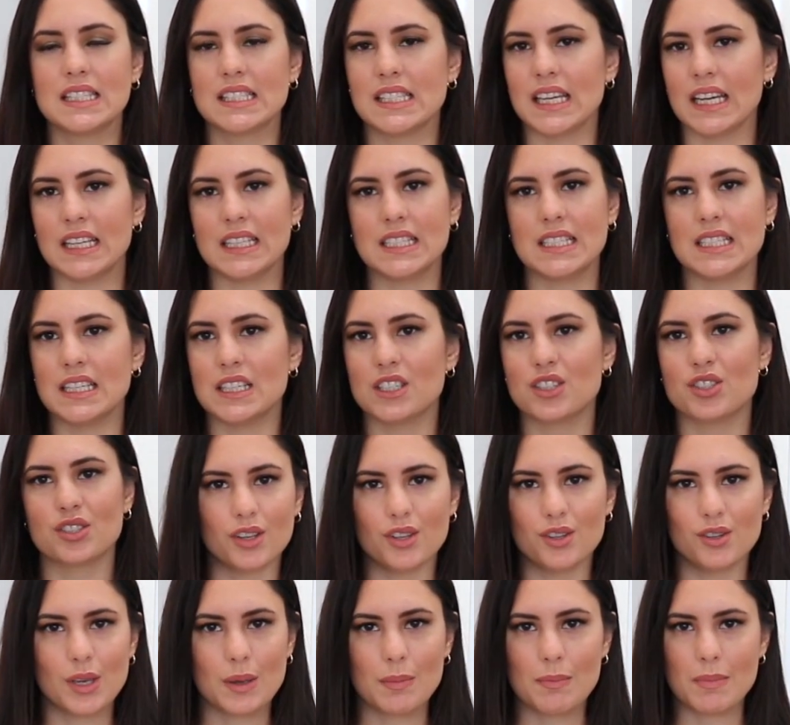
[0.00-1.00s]
side dish
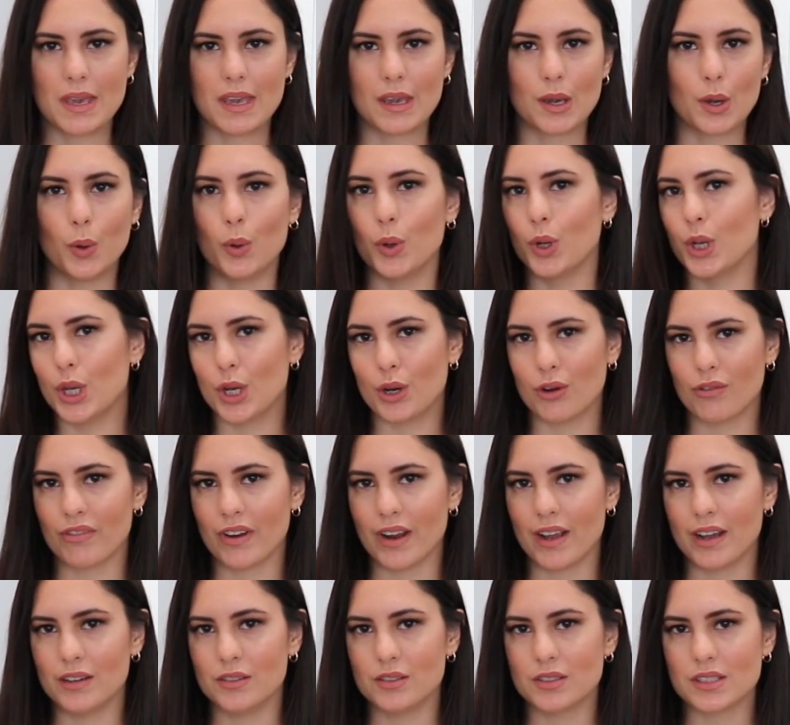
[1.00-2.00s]
that you can make all year
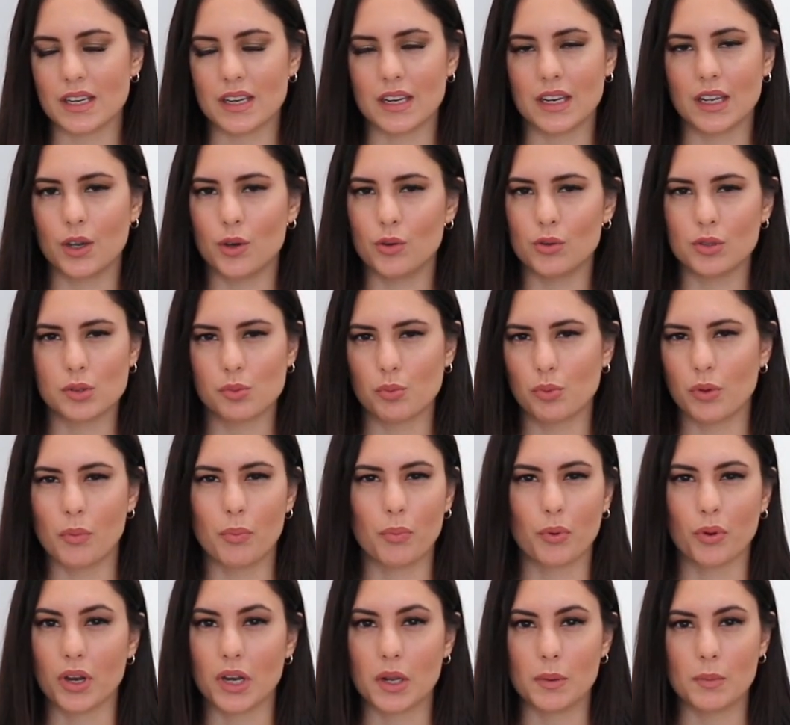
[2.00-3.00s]
round, and it goes
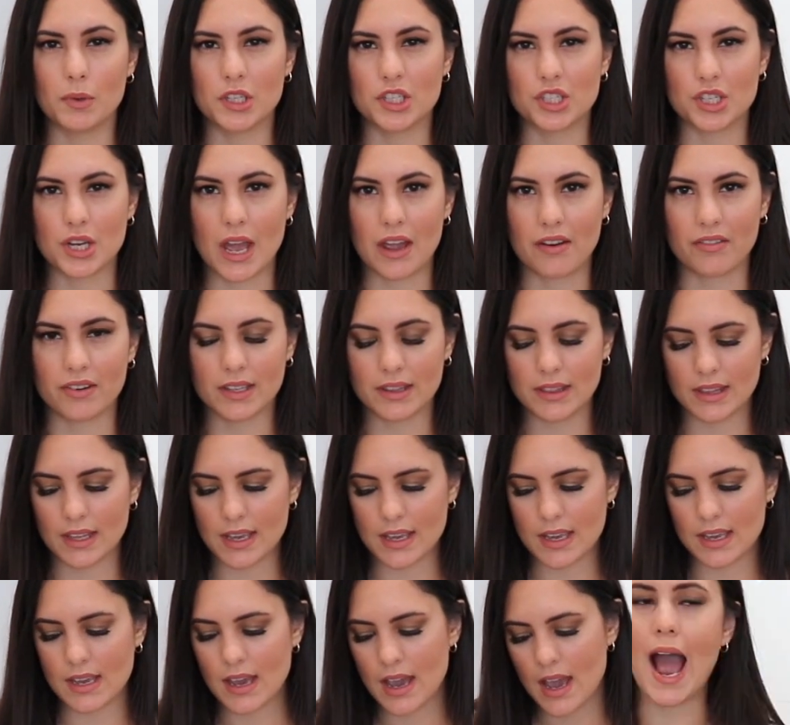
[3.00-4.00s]
with pretty much
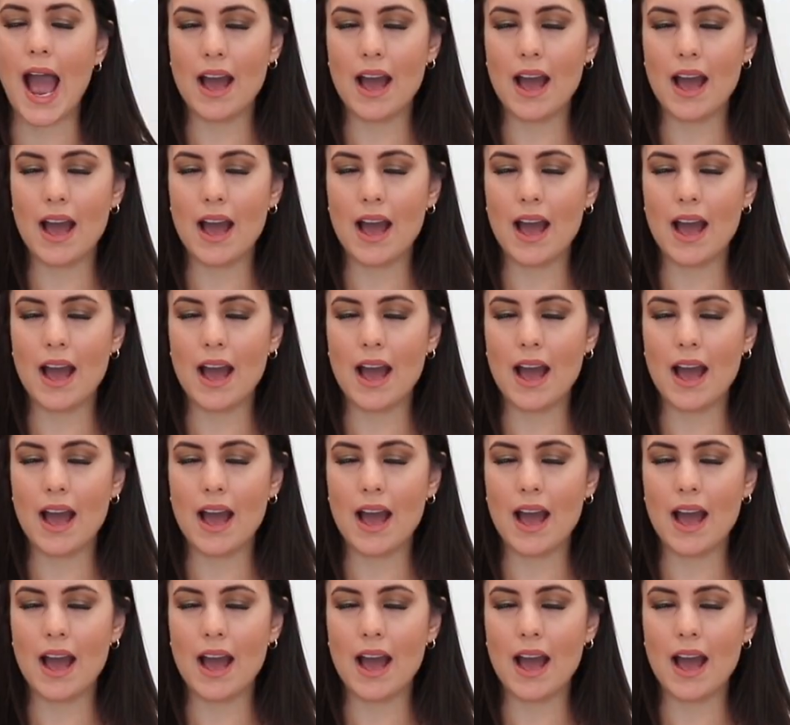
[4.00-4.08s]
everything.